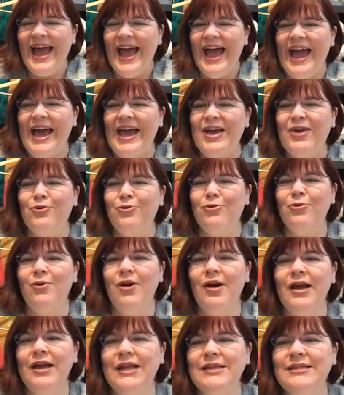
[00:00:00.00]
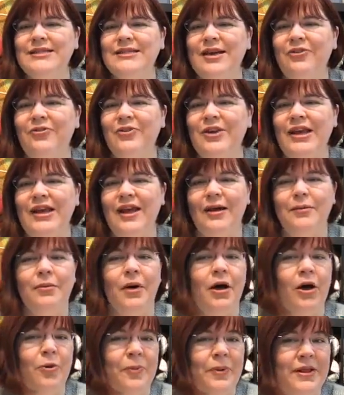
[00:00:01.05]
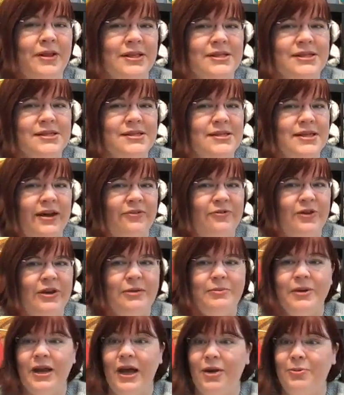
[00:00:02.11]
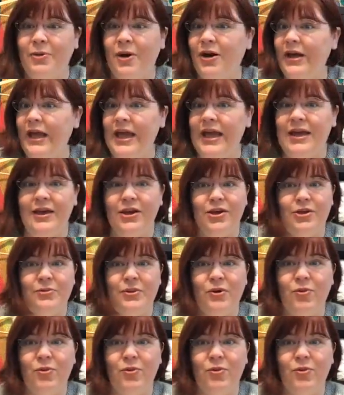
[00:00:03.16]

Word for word: hey, Ron and Stephanie. I'm hoping this is Stephanie, but I, hey, it could be